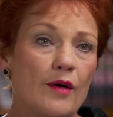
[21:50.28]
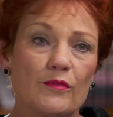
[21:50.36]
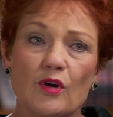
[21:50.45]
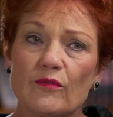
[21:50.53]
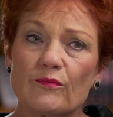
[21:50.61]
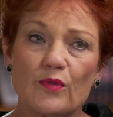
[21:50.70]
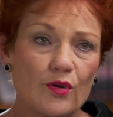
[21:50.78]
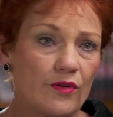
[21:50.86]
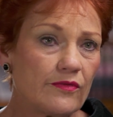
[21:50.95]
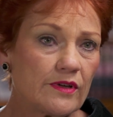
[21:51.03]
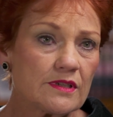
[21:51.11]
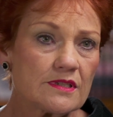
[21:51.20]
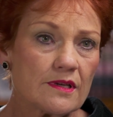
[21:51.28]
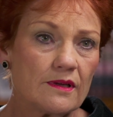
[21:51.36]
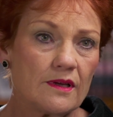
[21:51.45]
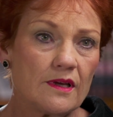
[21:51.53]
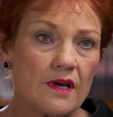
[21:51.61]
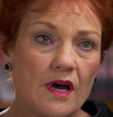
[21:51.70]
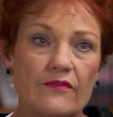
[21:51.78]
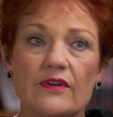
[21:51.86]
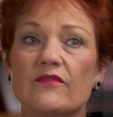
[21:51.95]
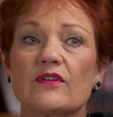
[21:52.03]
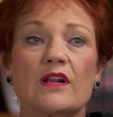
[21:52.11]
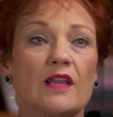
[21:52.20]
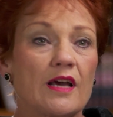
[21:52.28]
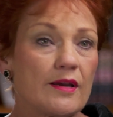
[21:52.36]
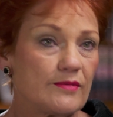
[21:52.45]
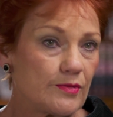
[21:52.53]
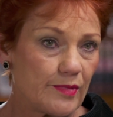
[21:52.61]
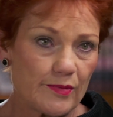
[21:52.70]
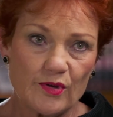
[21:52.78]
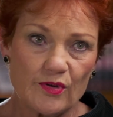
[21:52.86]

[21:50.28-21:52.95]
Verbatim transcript: I'm not perfect. I've never claimed to be